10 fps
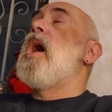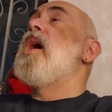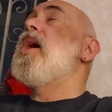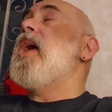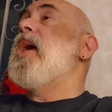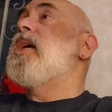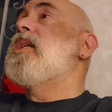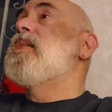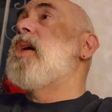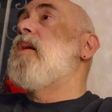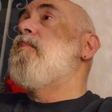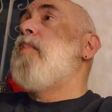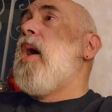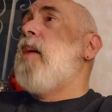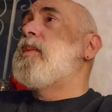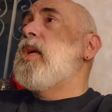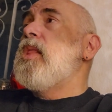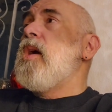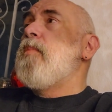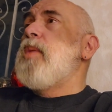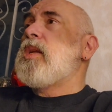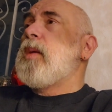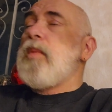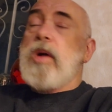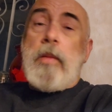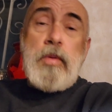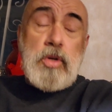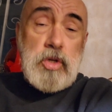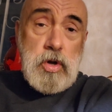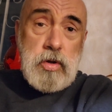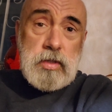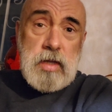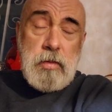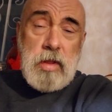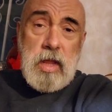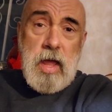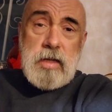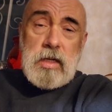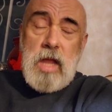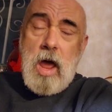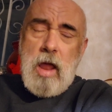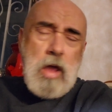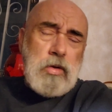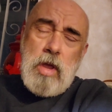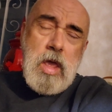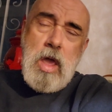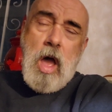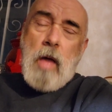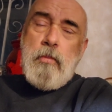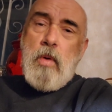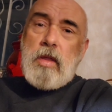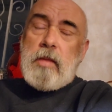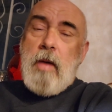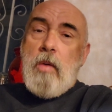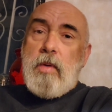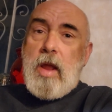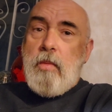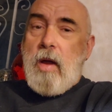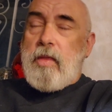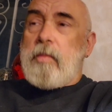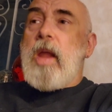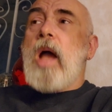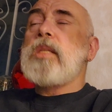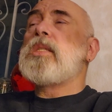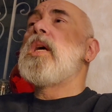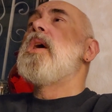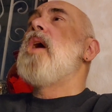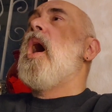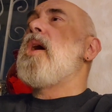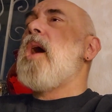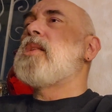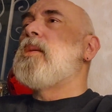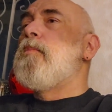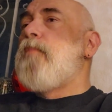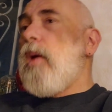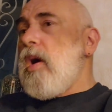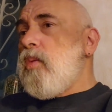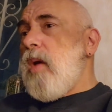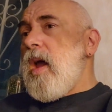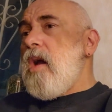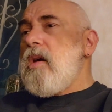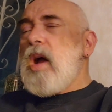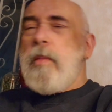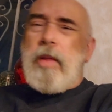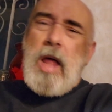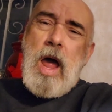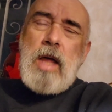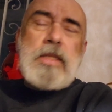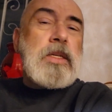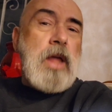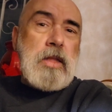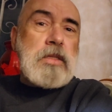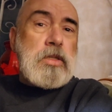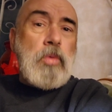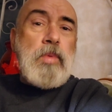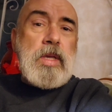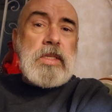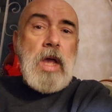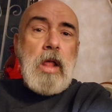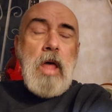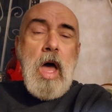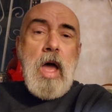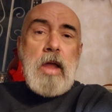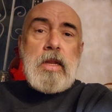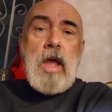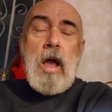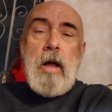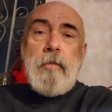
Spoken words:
And popped in there, picked up a couple shirts I really liked a lot. I'll point them out when I wear them next. I got some barware, a couple odds and ends to resell on